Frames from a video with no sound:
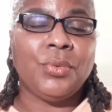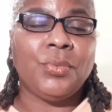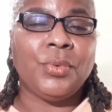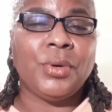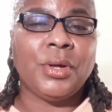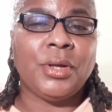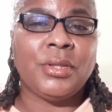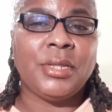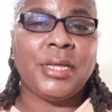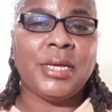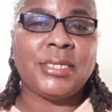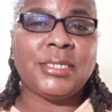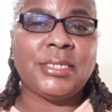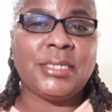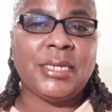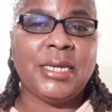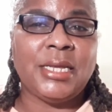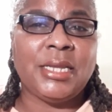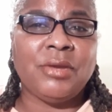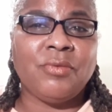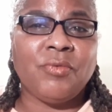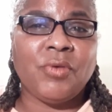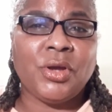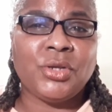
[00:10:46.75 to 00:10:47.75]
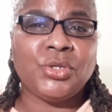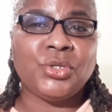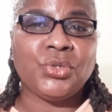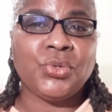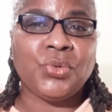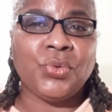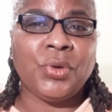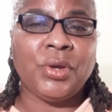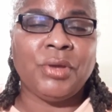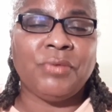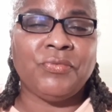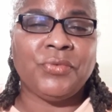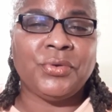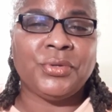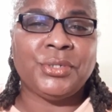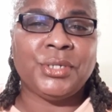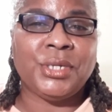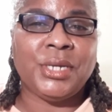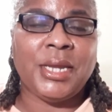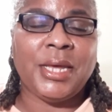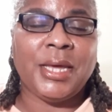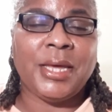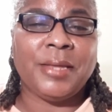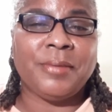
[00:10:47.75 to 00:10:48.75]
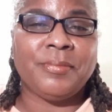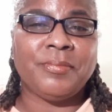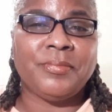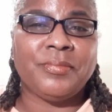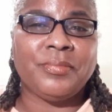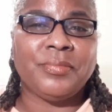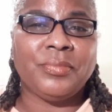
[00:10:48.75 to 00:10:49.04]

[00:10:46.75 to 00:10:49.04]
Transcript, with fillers: Well, that's the end of our story for today.